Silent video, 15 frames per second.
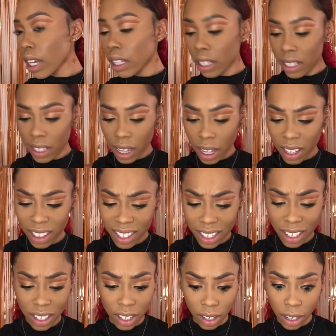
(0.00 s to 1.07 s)
This color looks
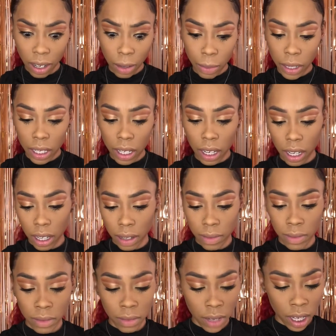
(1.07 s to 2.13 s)
dark on me today.
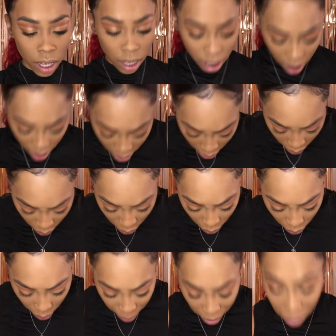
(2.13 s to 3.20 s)

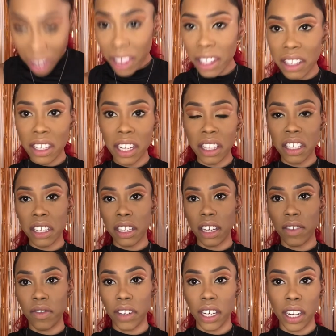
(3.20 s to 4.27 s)
Or maybe it looks like this
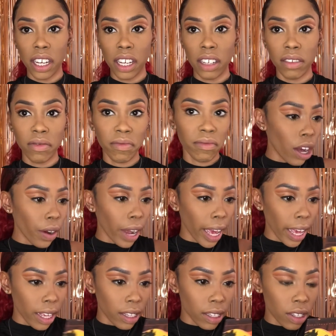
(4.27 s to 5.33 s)
every day.
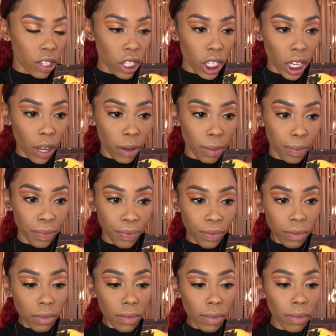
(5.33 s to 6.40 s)
Okay, so
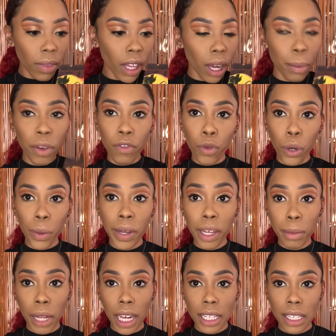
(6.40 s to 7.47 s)
before we
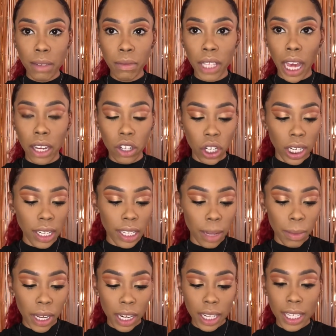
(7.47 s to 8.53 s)
apply some lashes, I'm
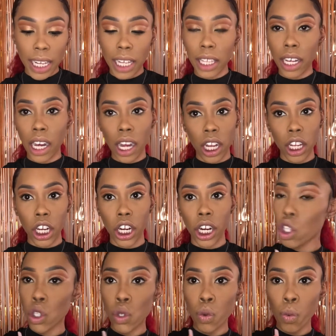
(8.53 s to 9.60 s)
gonna take the color
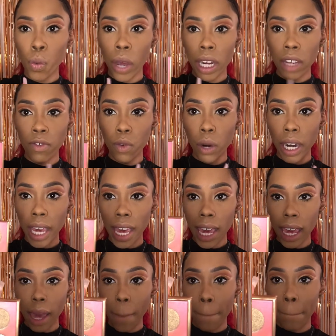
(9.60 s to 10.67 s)

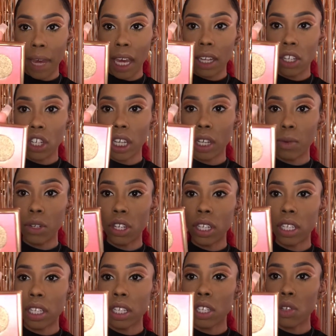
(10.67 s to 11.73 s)
24K Magic, which is
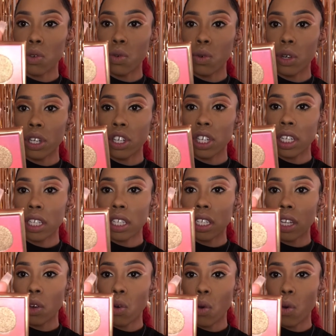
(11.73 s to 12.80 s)
this gorgeous
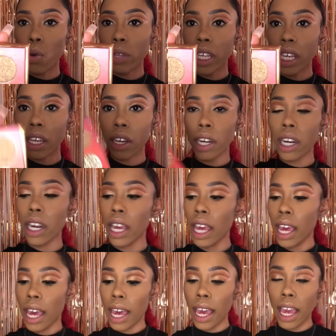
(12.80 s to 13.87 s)
gold here,
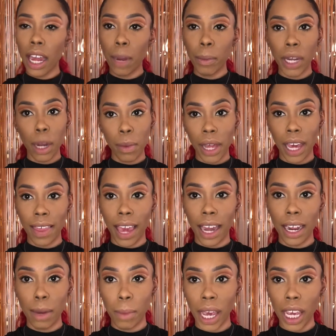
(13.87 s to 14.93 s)
and I'm gonna apply that
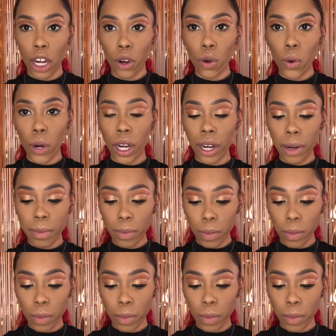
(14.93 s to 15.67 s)
in my inner corner.